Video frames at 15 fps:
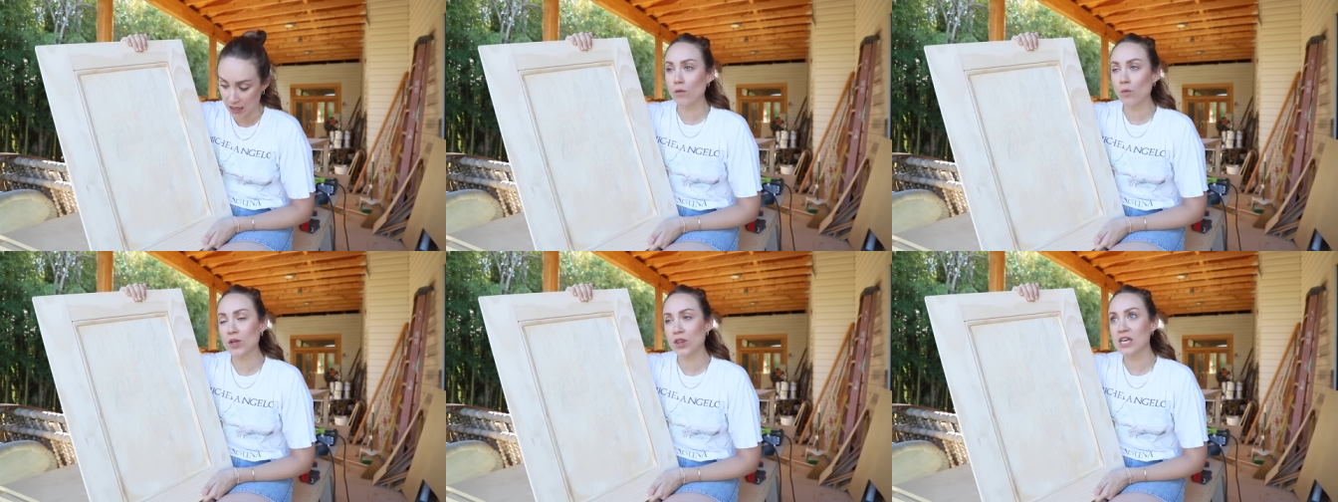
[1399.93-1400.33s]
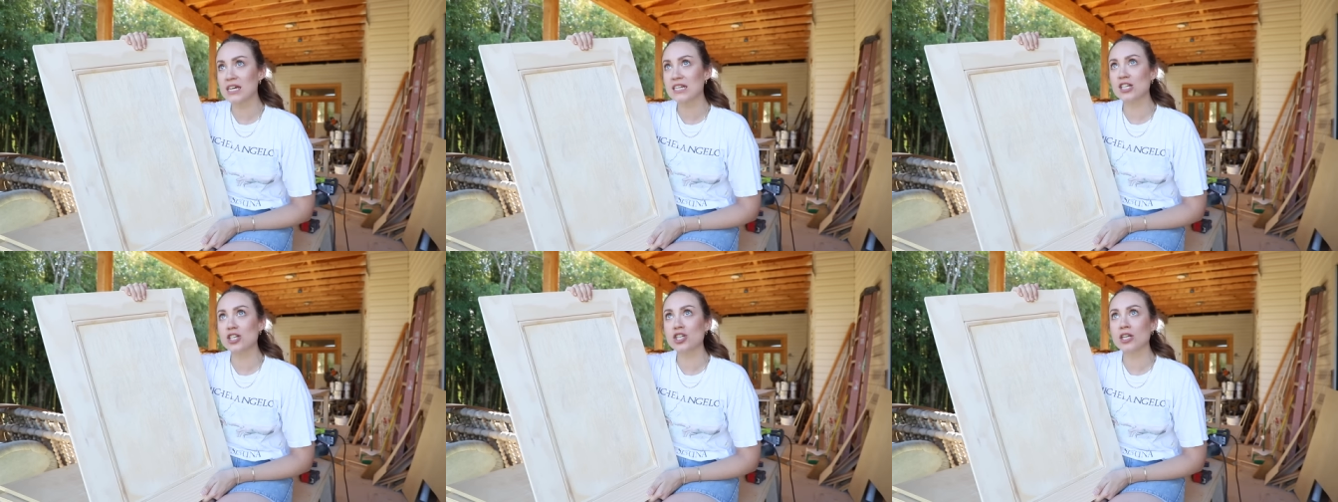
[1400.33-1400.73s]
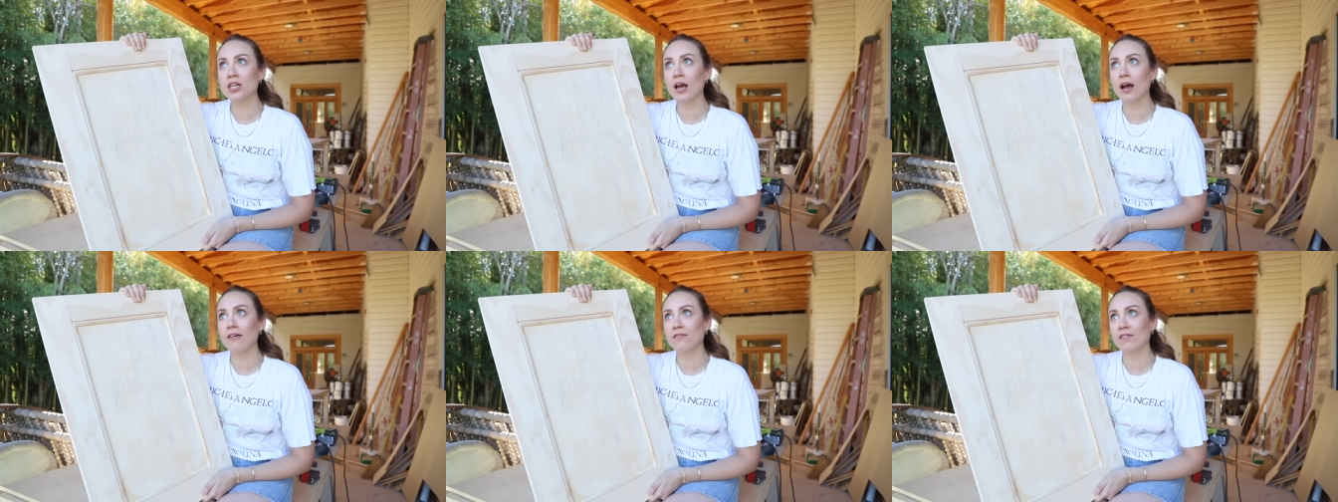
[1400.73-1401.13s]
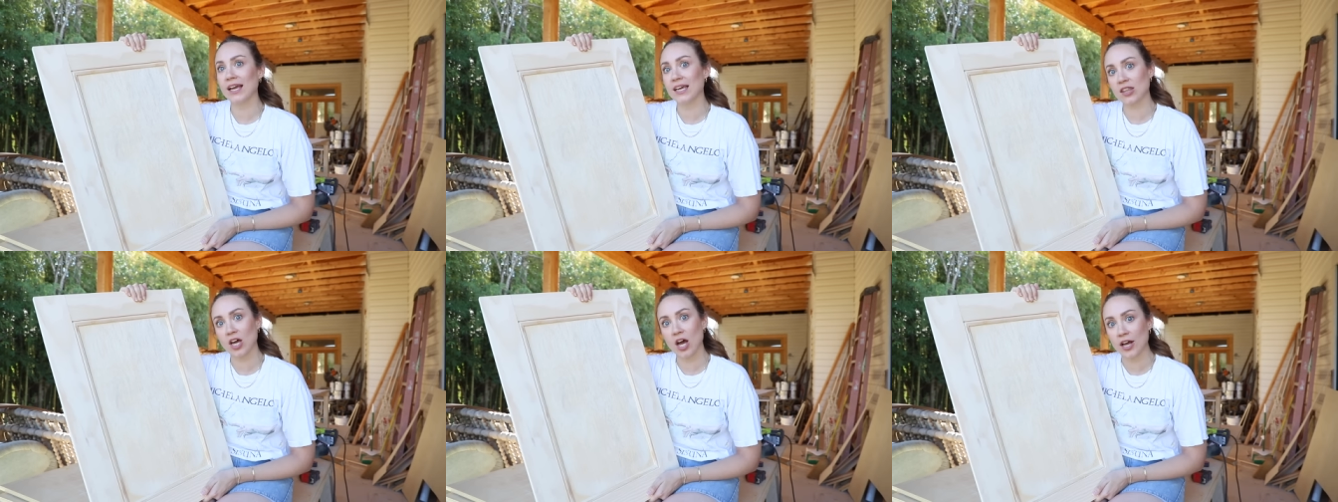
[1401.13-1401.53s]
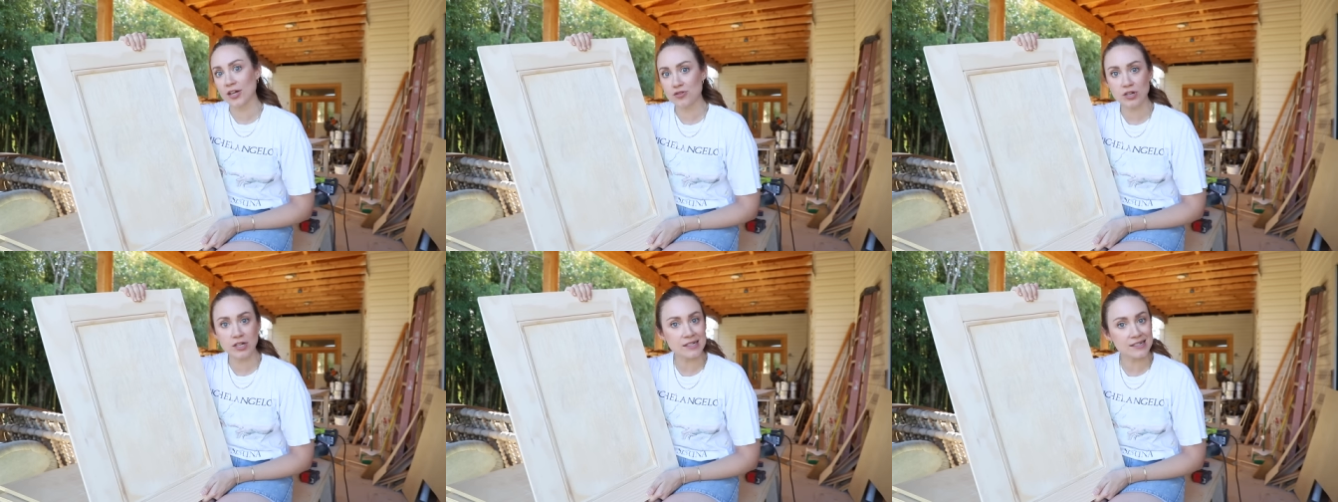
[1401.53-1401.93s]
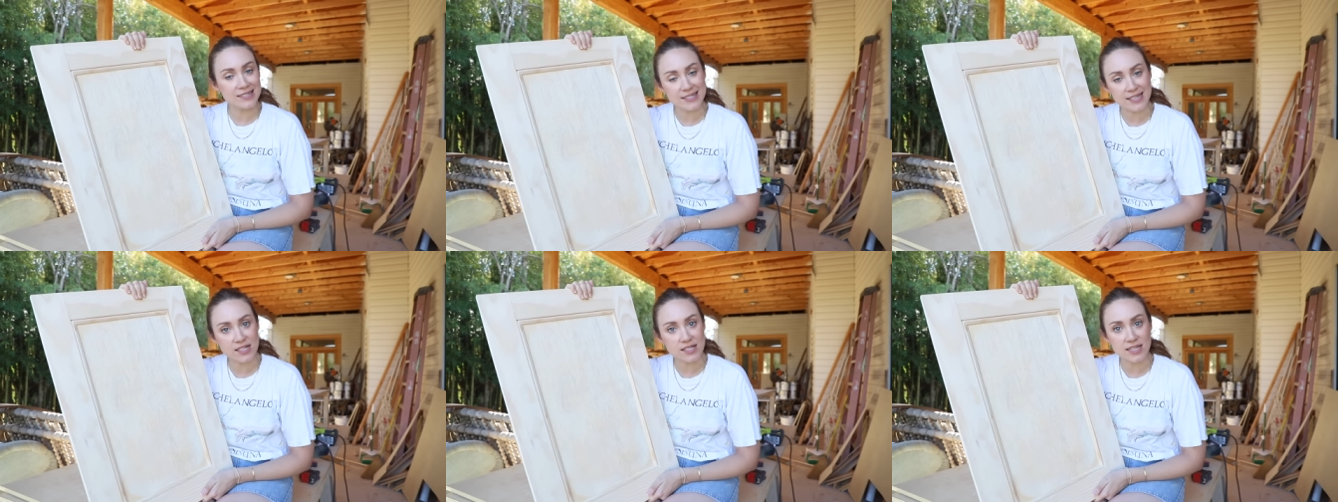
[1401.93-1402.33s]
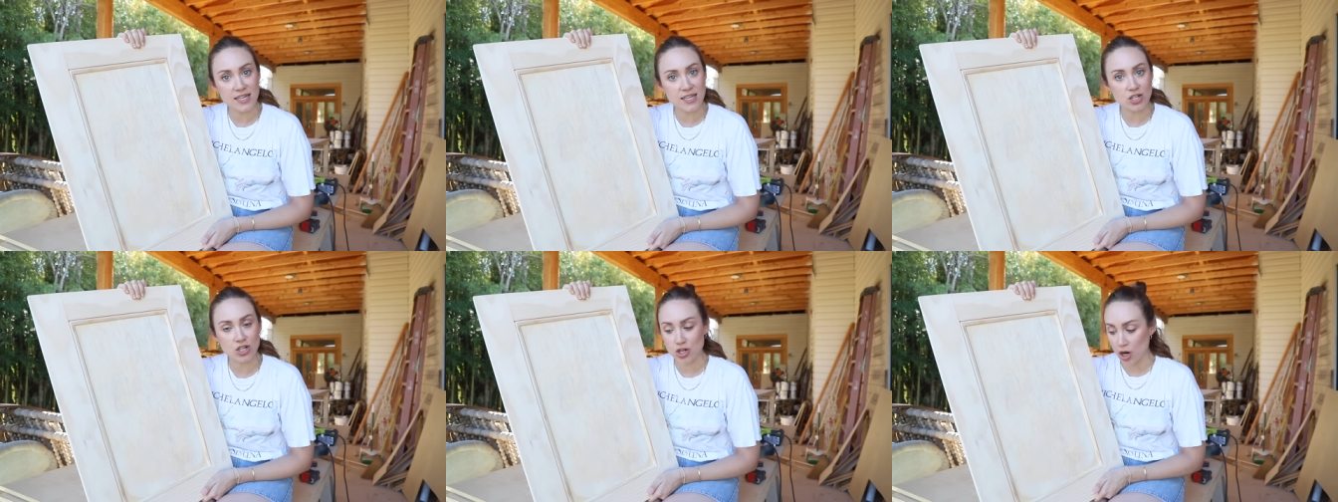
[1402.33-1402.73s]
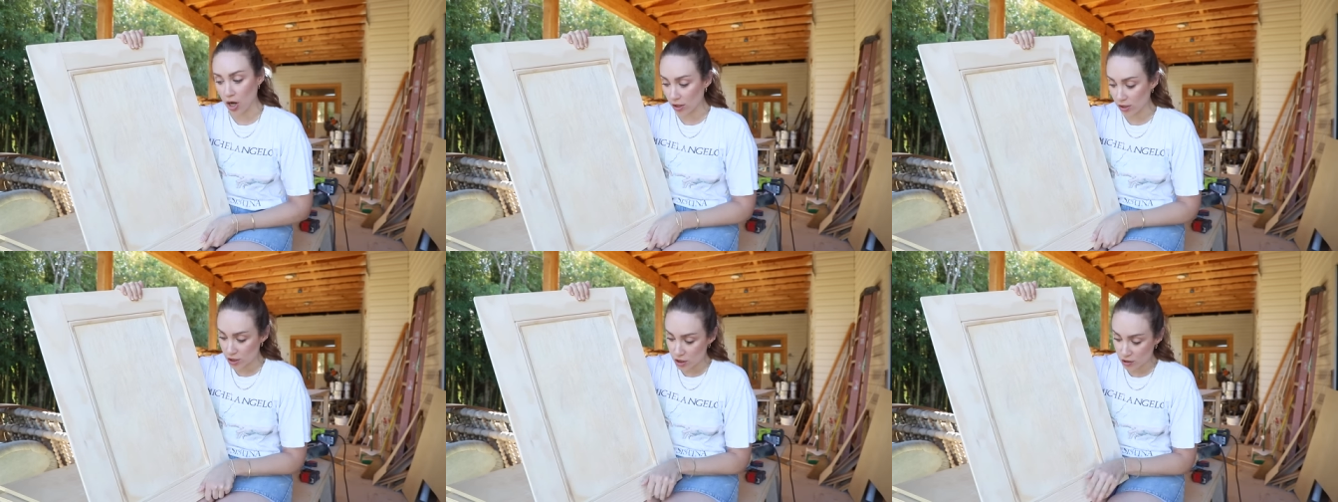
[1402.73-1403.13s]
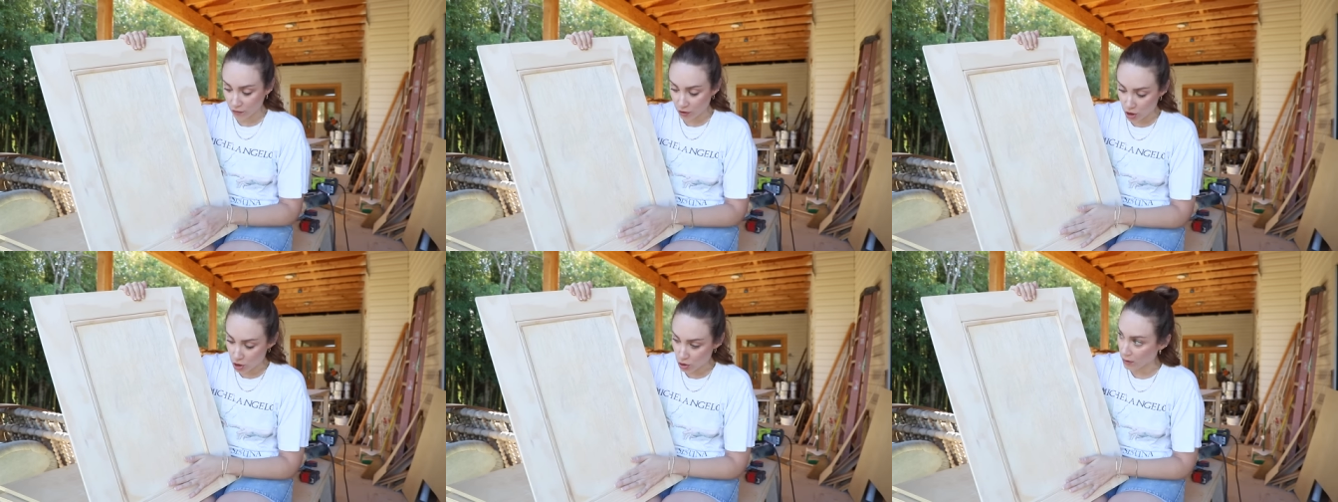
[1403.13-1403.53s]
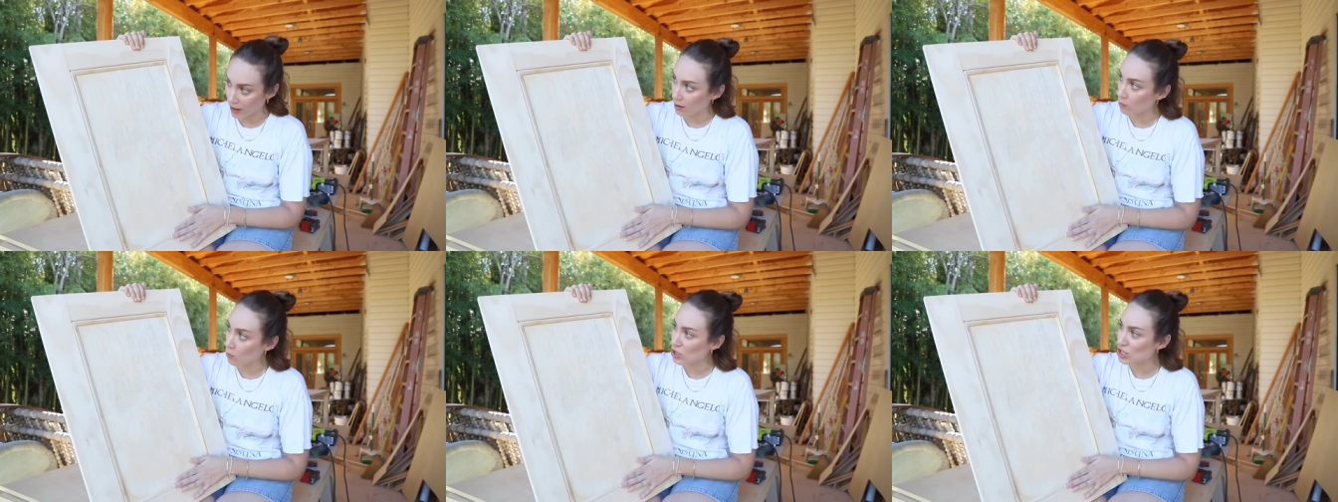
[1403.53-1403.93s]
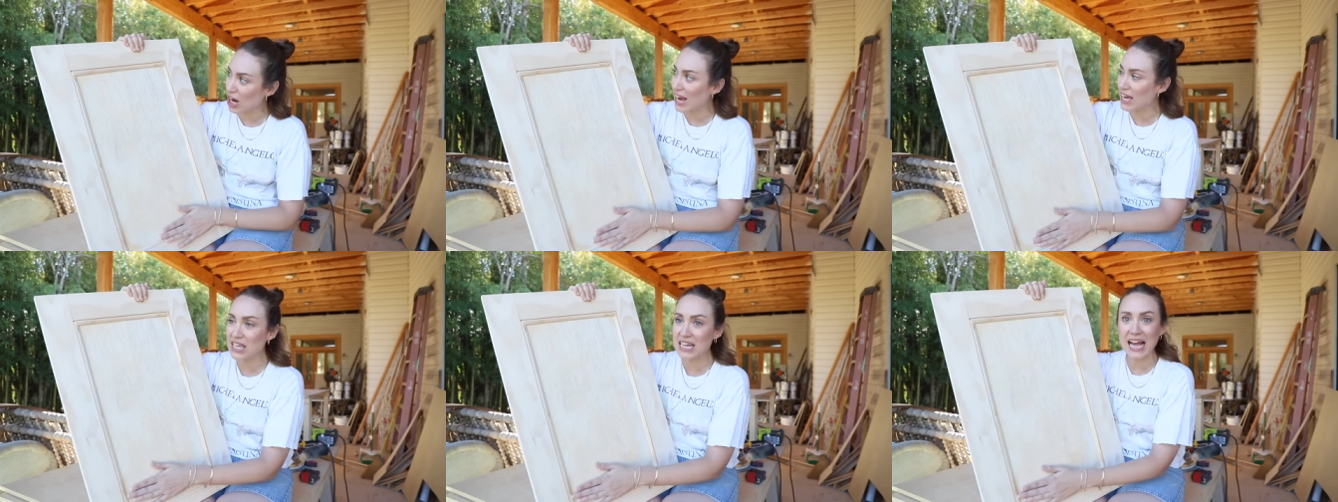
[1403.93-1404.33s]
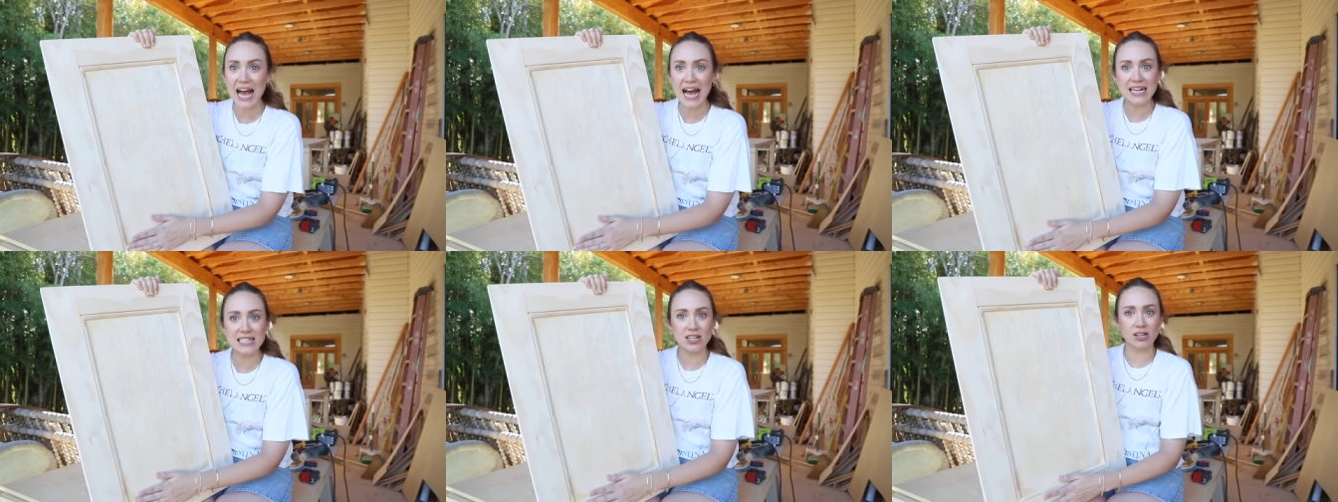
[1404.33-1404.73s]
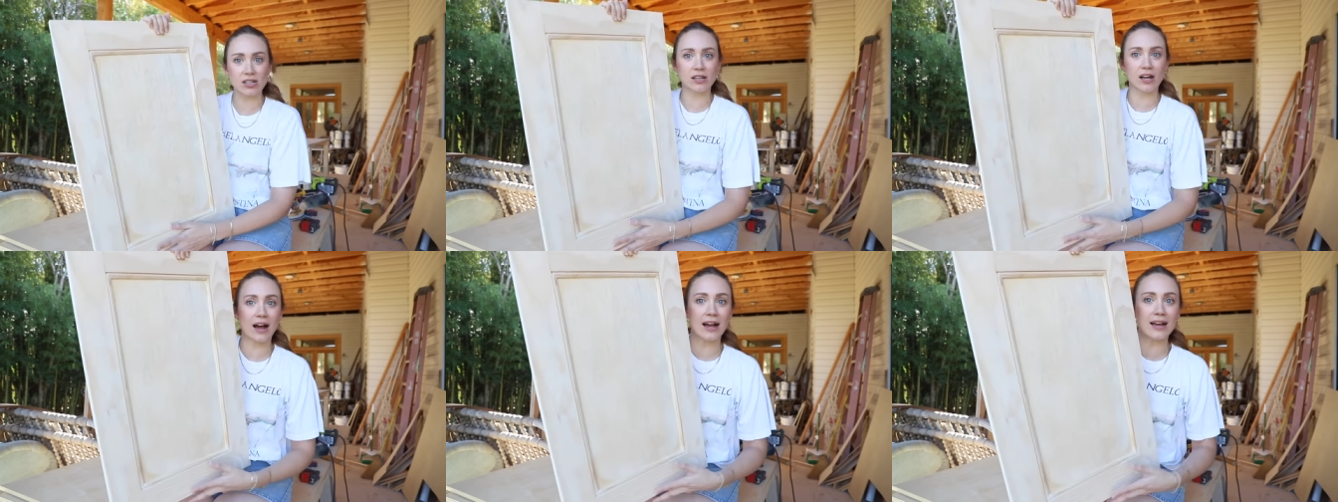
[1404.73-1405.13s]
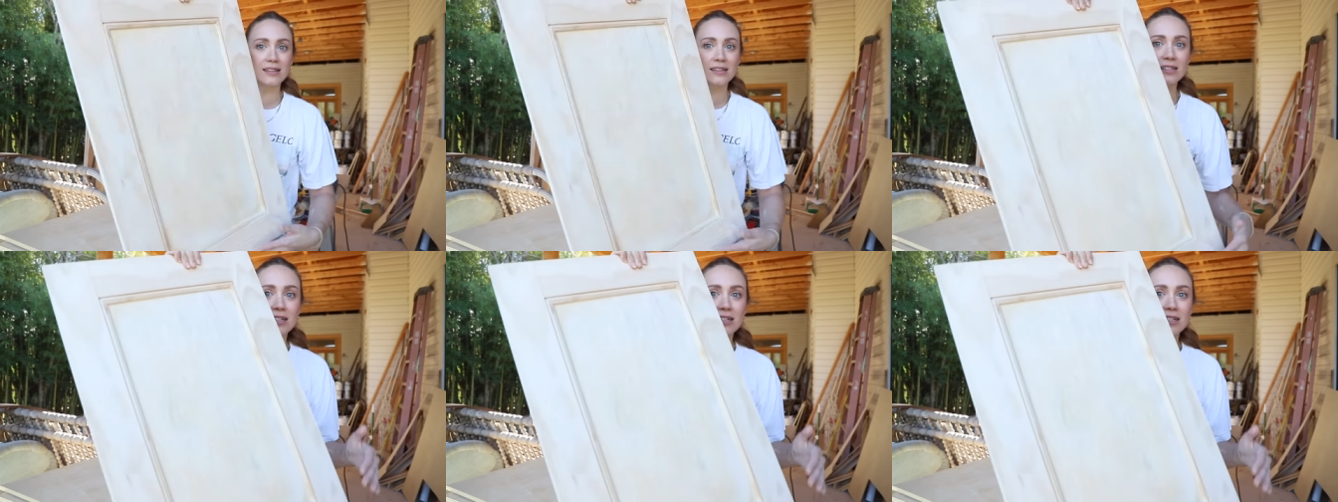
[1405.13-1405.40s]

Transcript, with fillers: With the addition of like the one hundred sixty-ish dollars for the trim, which I think adds a lot.